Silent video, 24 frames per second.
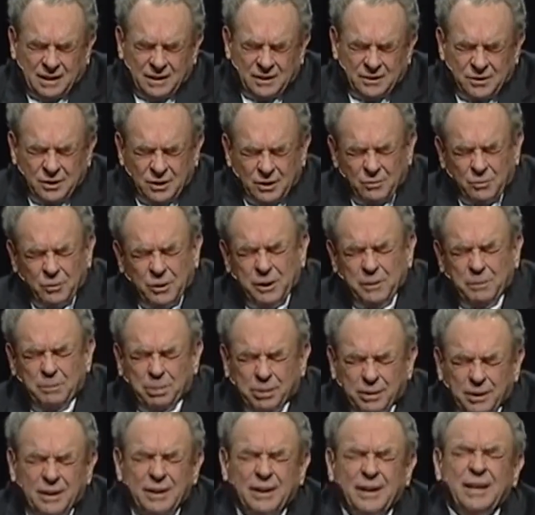And so we
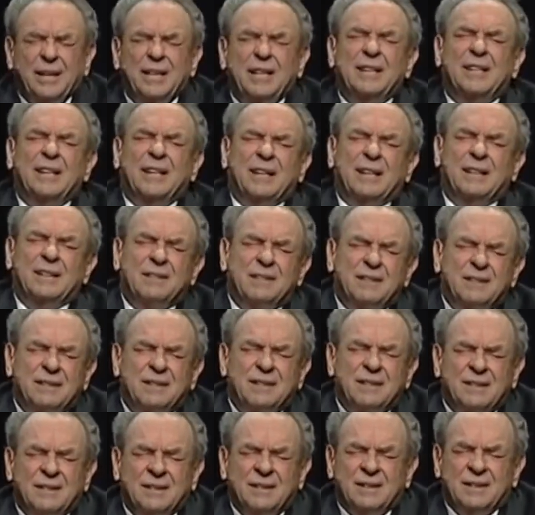plead that
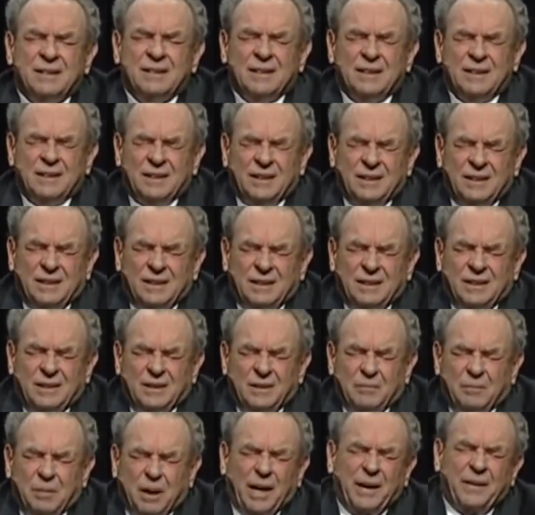
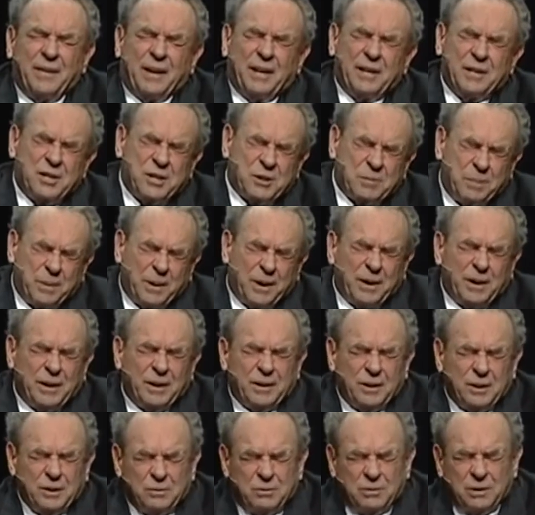by thy
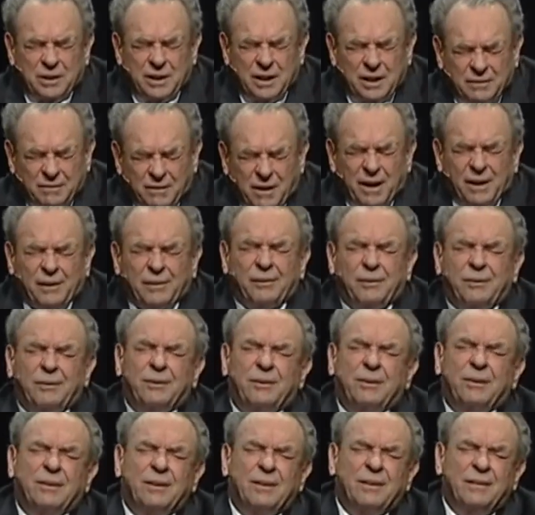Spirit you will give
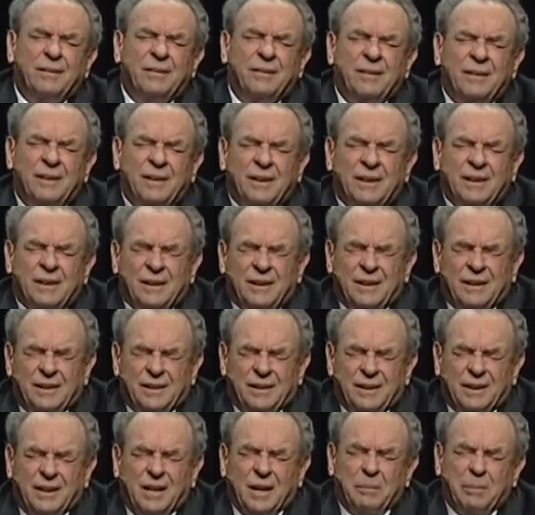us
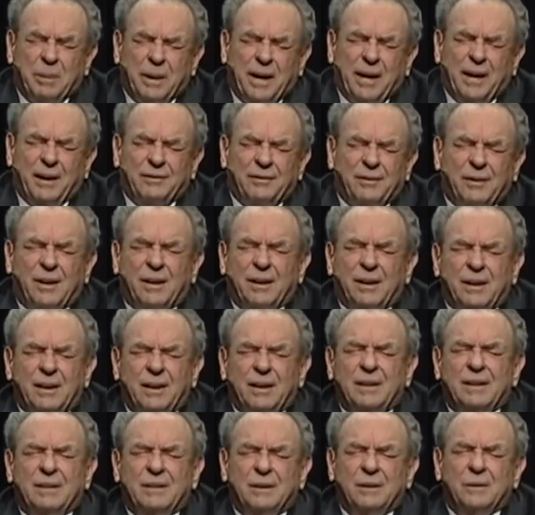the
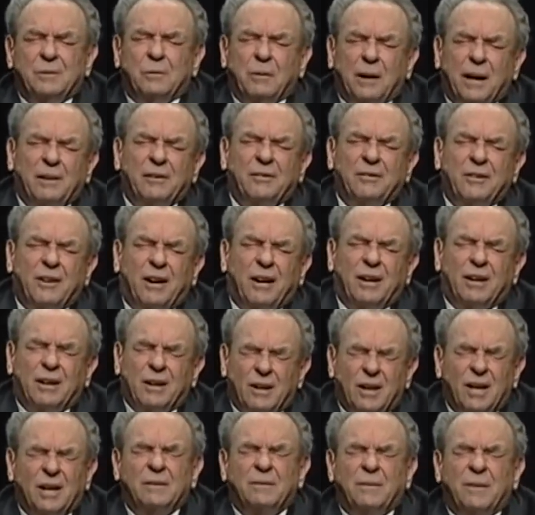capacity to rest our
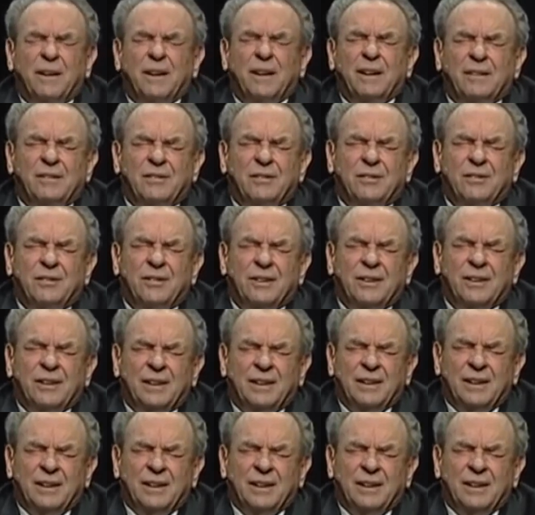confidence